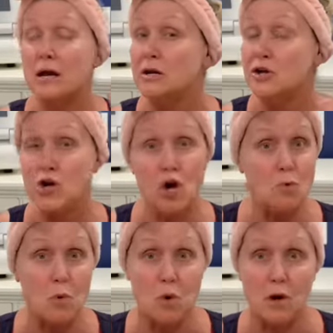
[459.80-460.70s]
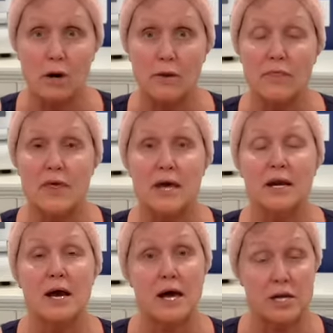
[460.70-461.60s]
no more than
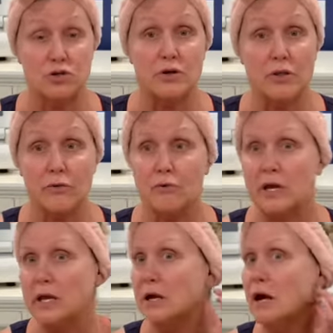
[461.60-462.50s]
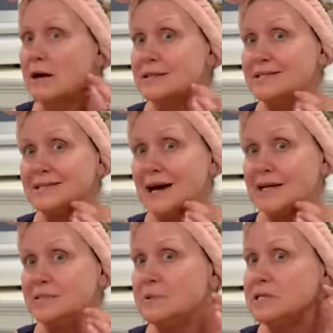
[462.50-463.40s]
103 on the
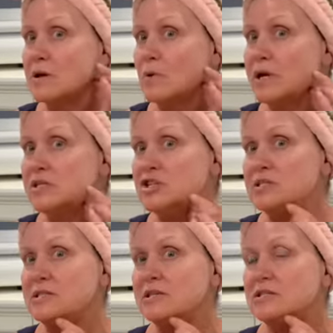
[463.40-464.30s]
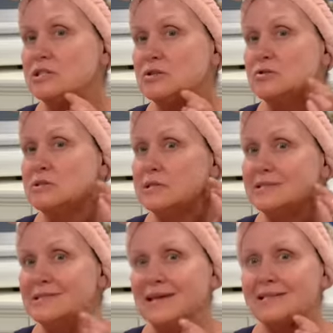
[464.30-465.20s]
sides, because I want to just induce
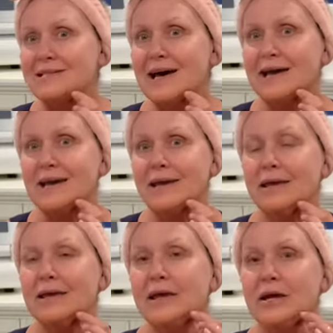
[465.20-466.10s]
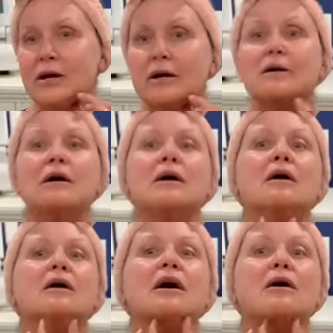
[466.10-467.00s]
skin tightening here.
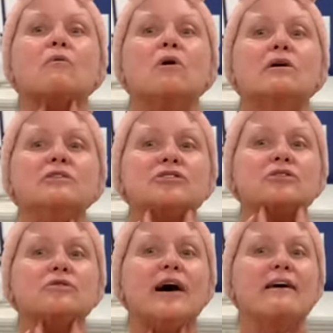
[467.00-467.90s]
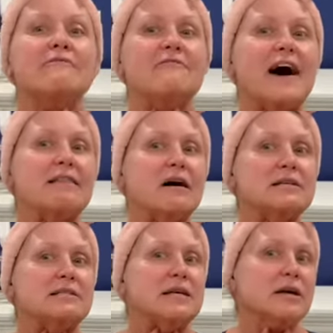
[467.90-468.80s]
I want to have fat
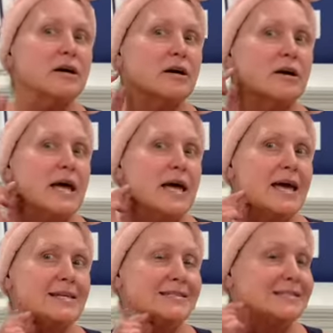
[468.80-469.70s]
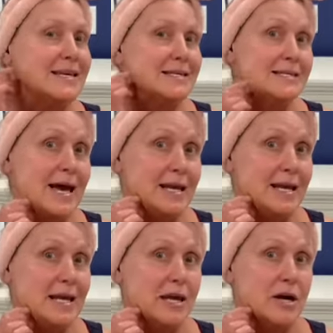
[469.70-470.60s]
loss here and skin
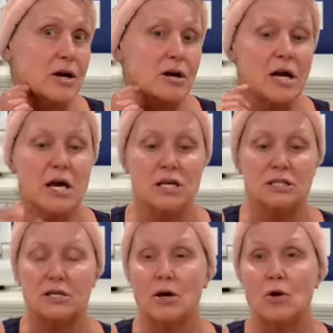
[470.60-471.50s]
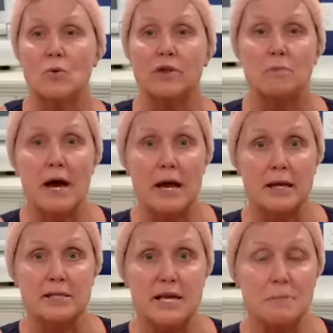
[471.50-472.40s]
tightening here. So with my
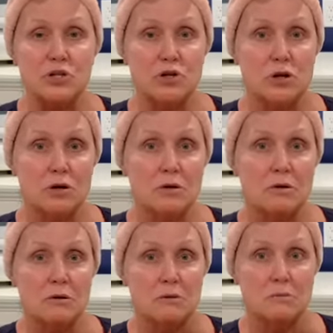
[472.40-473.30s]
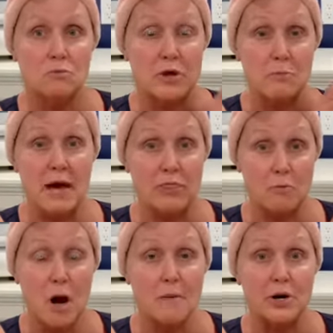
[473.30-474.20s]
temperature, with my
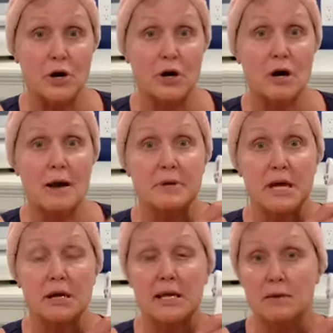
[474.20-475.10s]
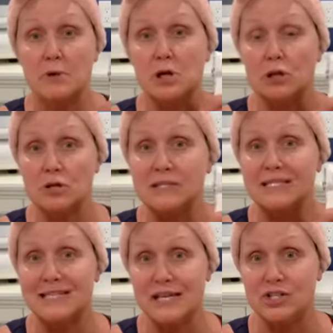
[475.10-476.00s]
thermometer, I'm going to keep close
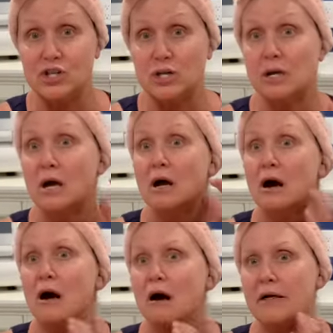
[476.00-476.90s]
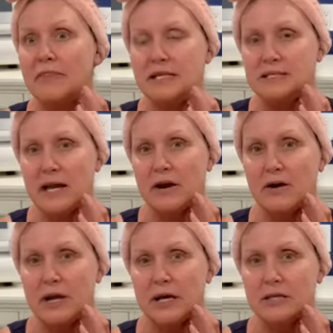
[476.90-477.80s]
attention on these
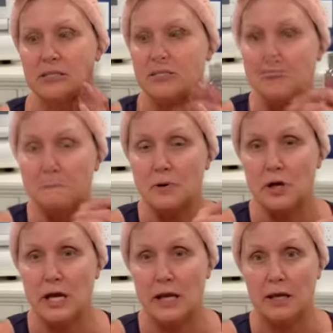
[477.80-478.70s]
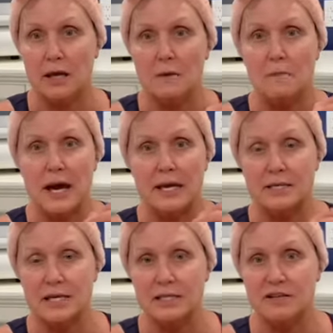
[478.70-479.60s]
areas. I'm going to be putting my
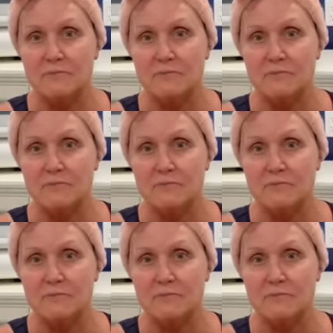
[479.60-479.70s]
conductive